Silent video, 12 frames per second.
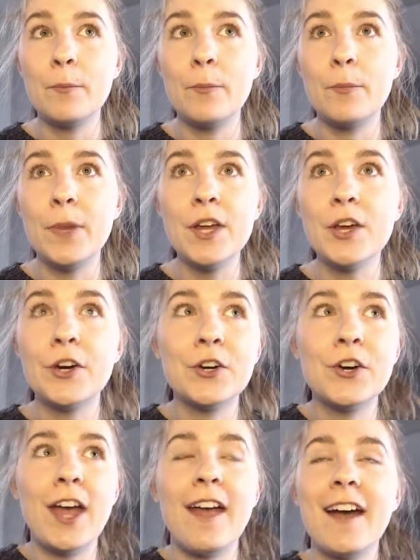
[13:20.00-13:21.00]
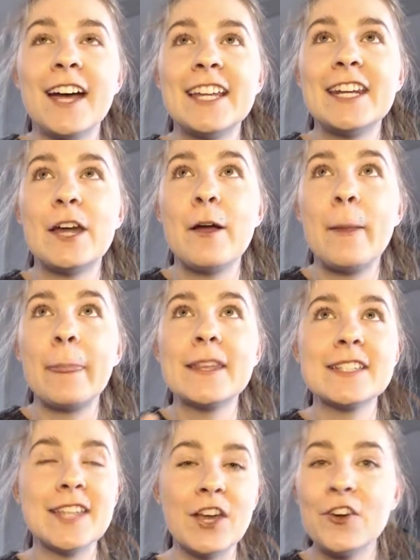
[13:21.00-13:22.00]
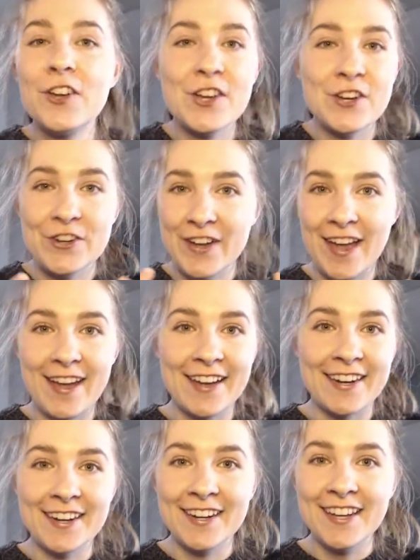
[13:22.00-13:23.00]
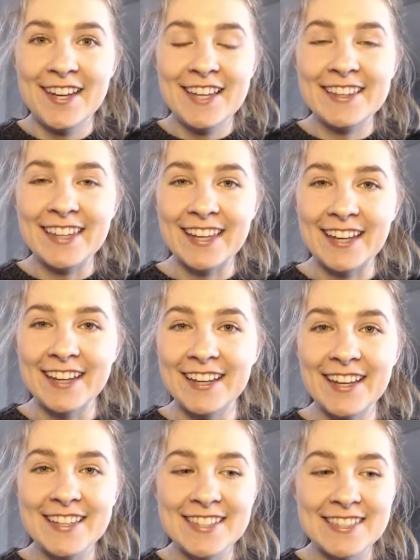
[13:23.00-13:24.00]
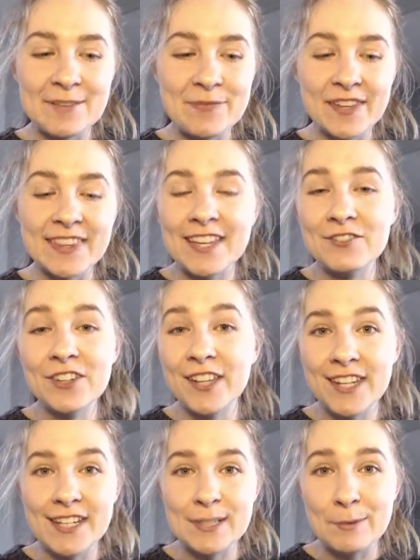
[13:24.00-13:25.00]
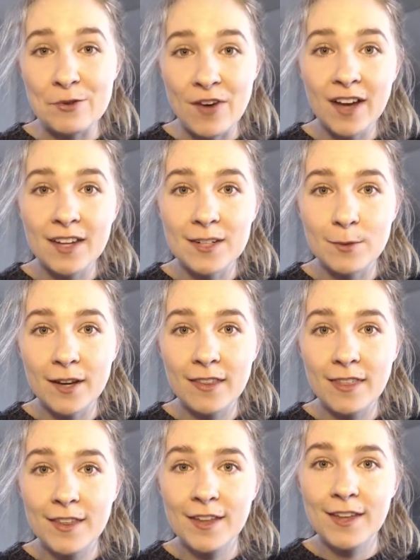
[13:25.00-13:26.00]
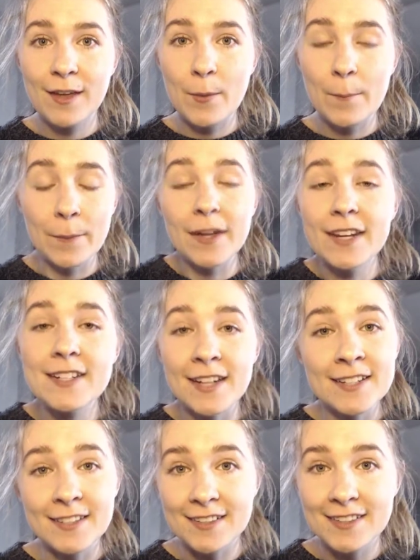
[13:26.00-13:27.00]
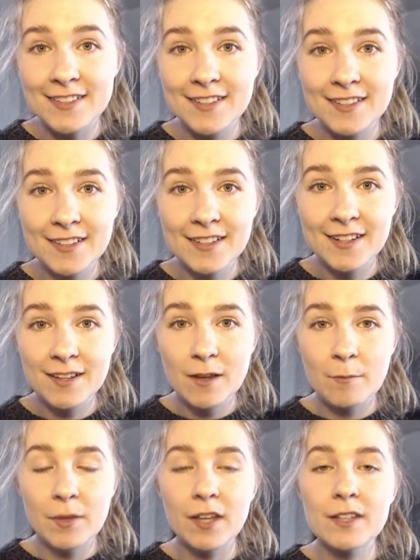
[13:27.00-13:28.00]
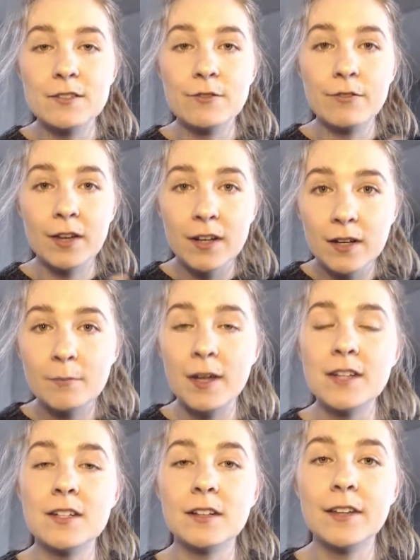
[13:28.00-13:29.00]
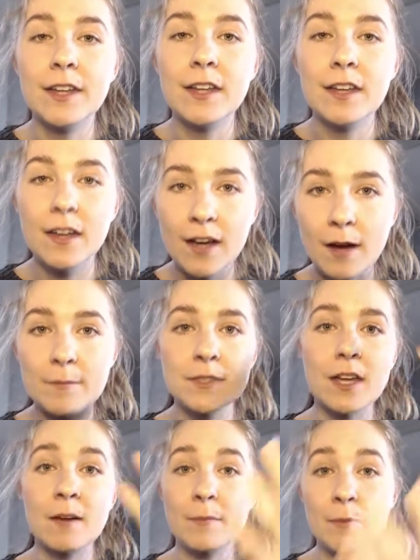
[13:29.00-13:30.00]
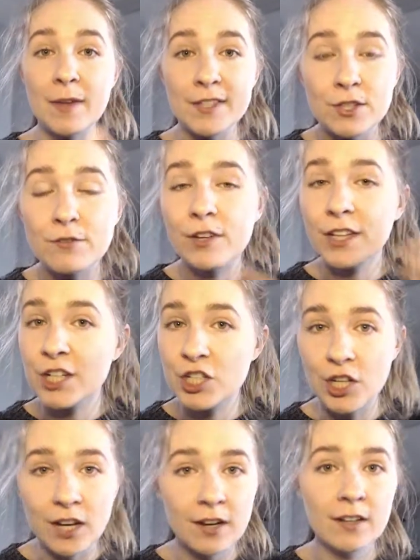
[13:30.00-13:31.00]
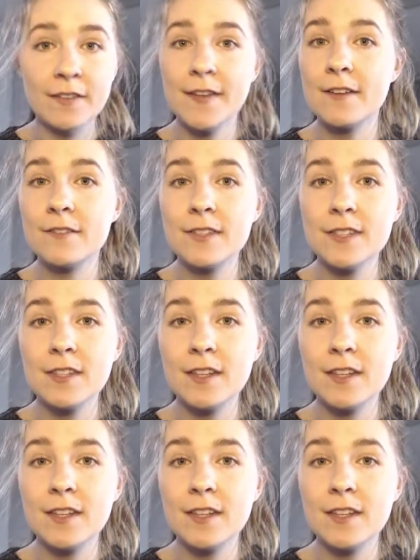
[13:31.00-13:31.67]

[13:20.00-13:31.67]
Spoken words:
bigger and scarier and like something that really needs to be reckoned with. But it doesn't. Because fundamentally, it comes up and makes you feel like shit and it leaves.